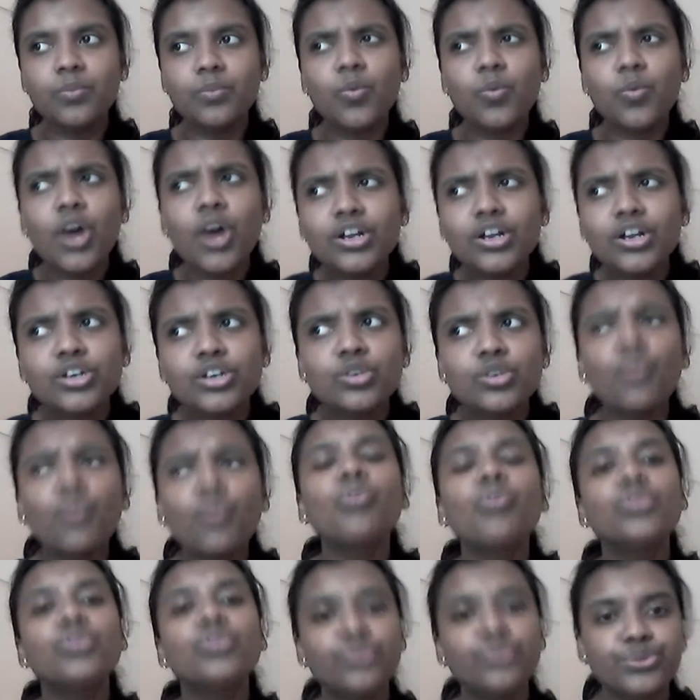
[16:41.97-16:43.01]
what
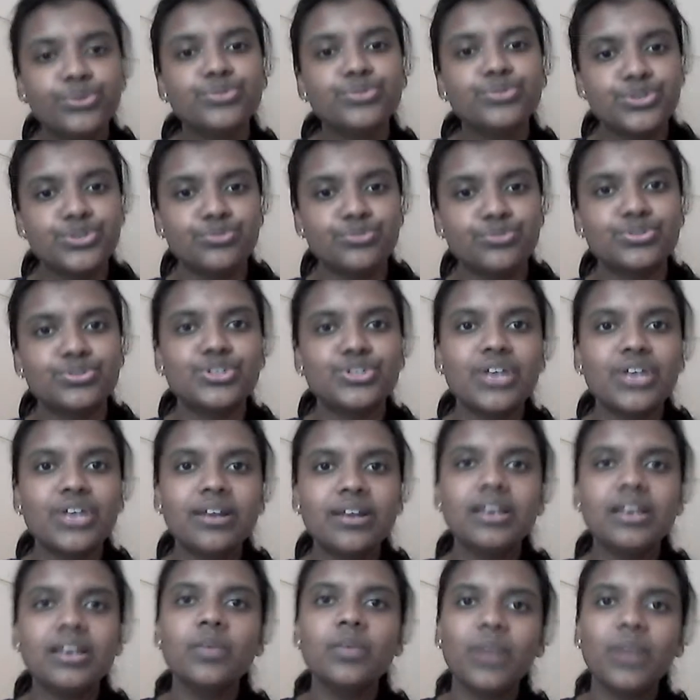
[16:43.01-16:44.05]
tone do you choose?
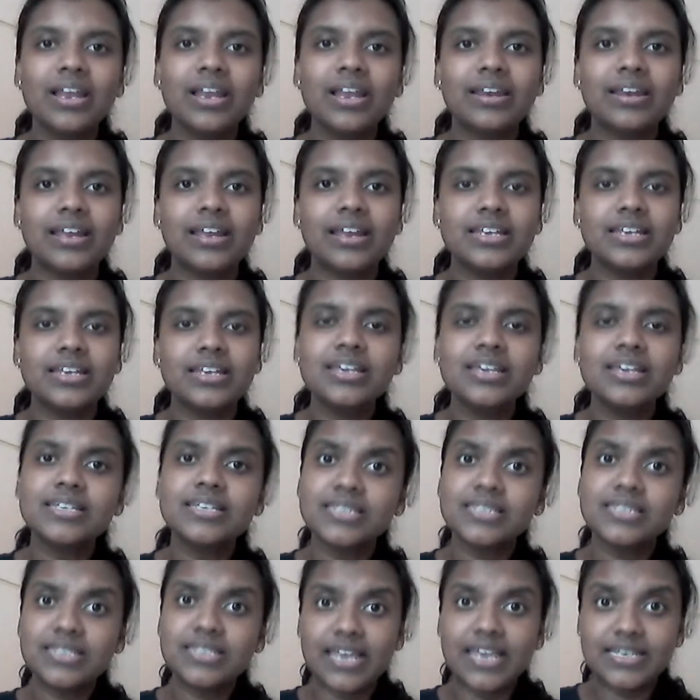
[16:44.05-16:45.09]
Generally, while writing,
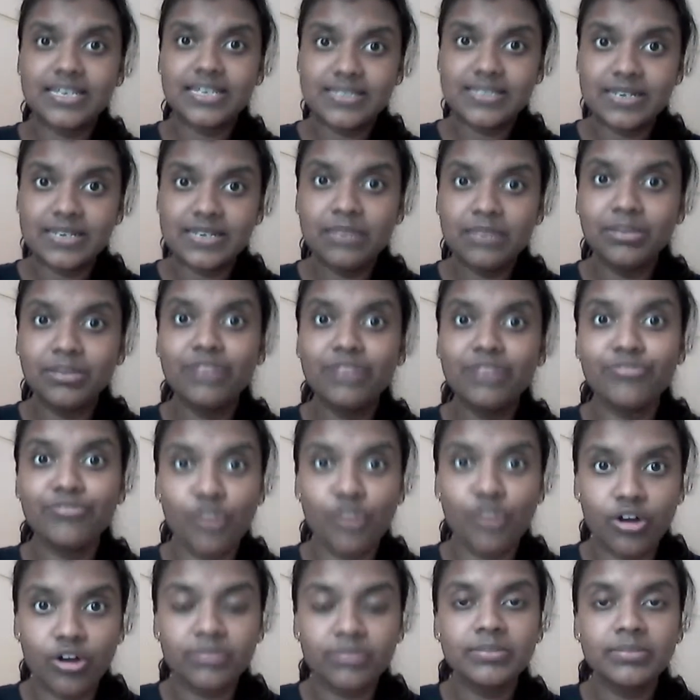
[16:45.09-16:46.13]
is it extremely
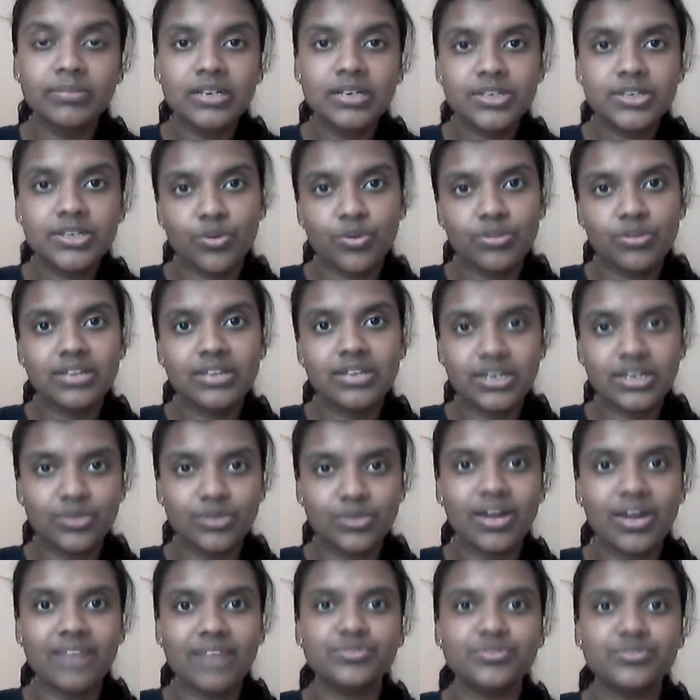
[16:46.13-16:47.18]
formal tone that
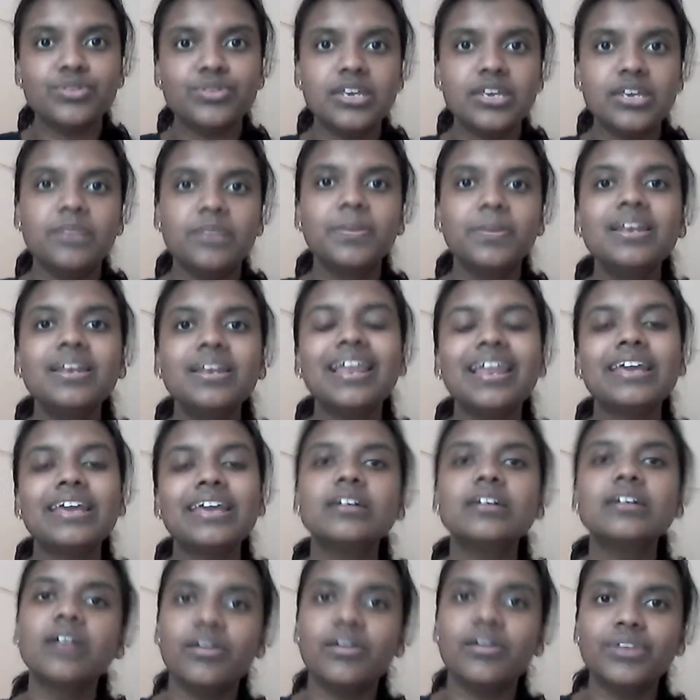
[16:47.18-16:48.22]
you have to keep in,
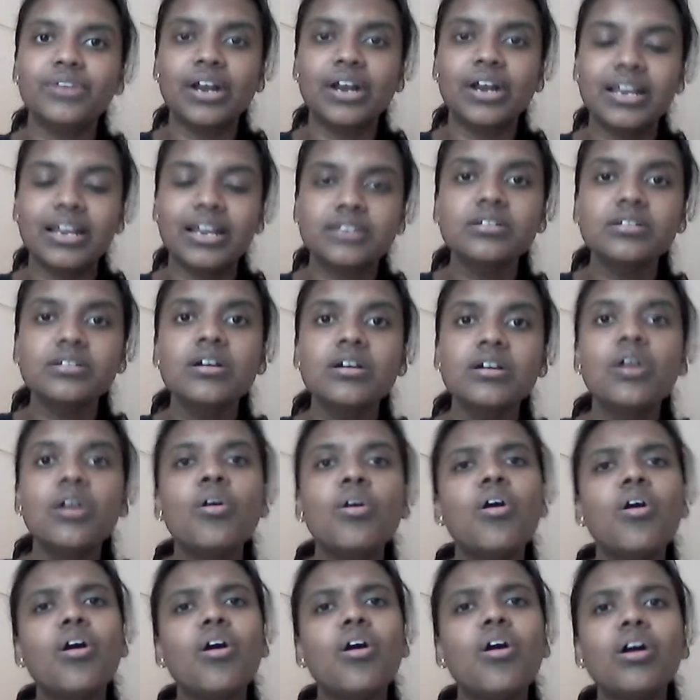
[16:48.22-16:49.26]
like a cover letter,
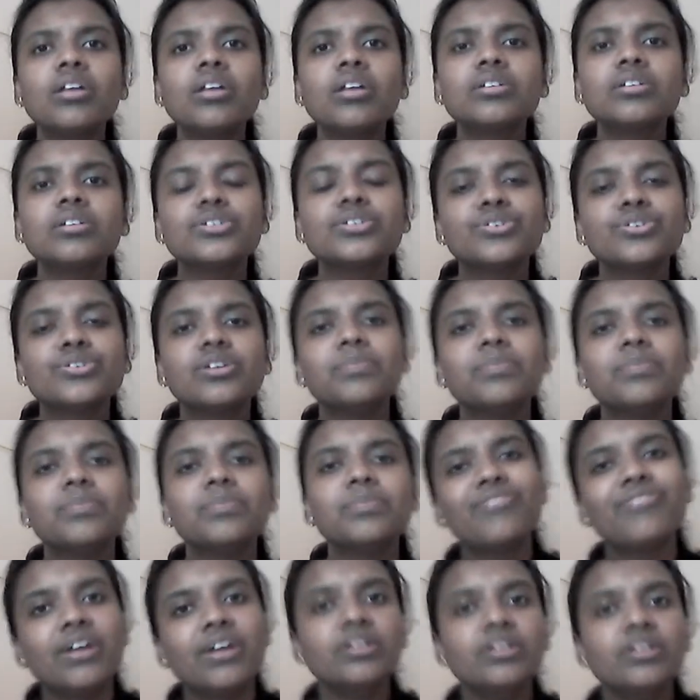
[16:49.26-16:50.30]
or should it be
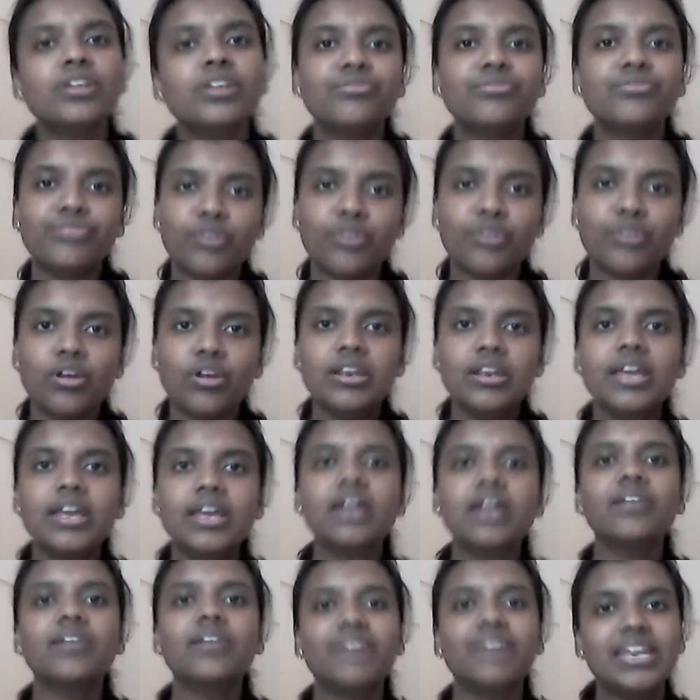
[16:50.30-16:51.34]
fun and
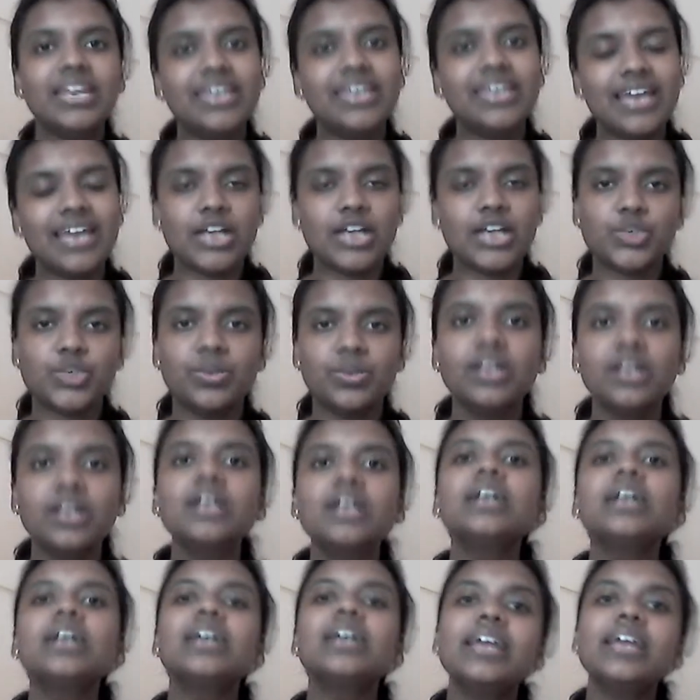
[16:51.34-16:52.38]
frolic, very casual?
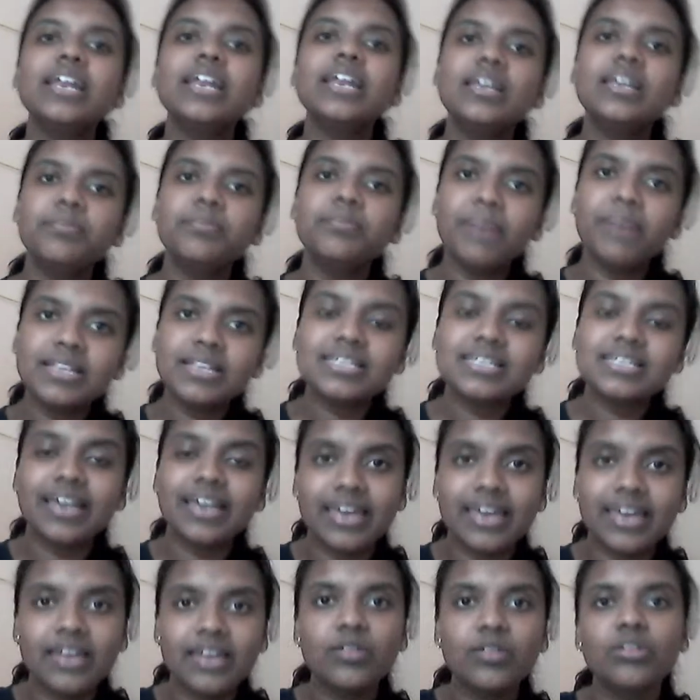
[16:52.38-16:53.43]
It depends
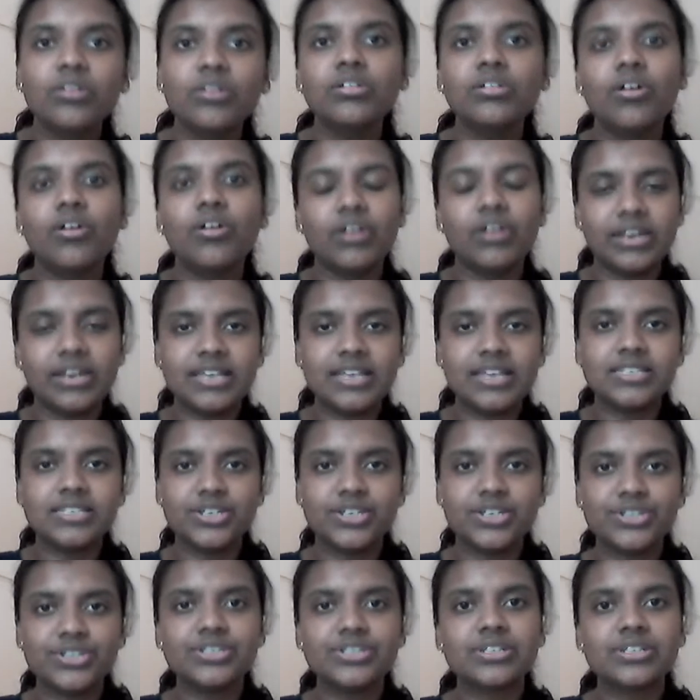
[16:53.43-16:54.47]
again on the
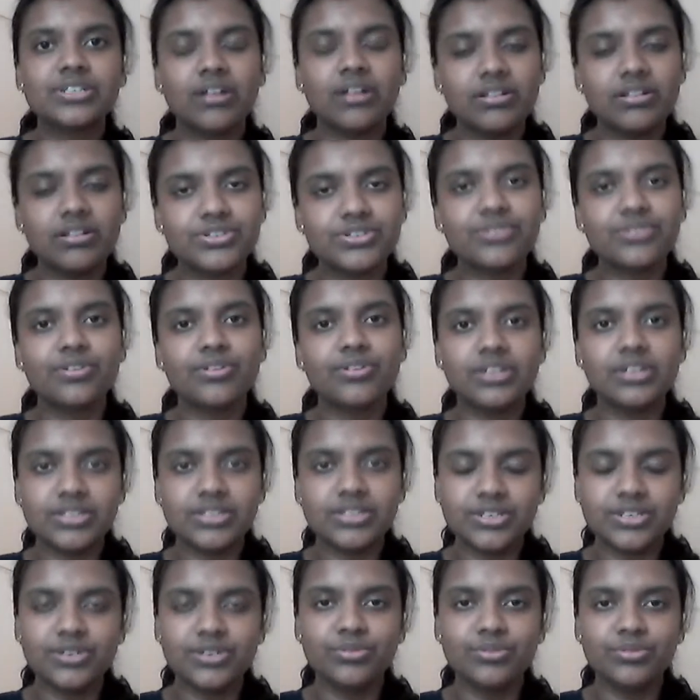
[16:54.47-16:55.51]
organization's culture or the
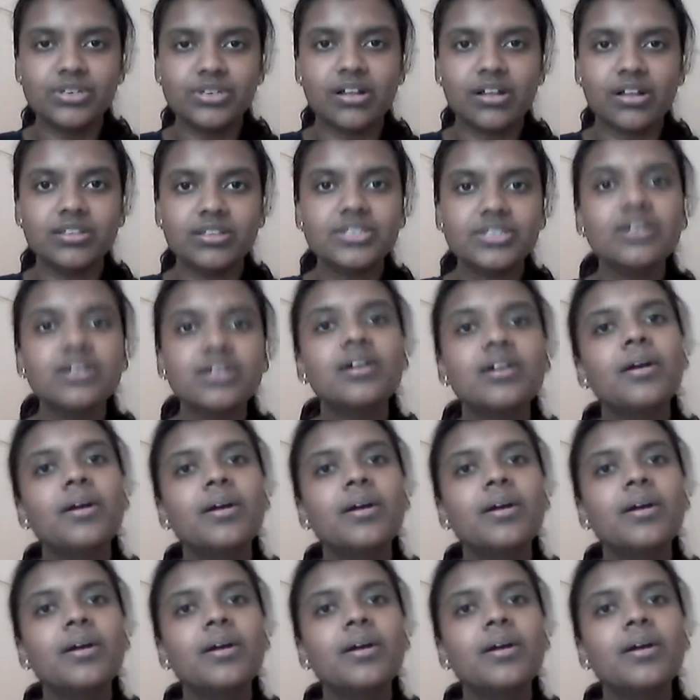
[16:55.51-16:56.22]
institute's culture,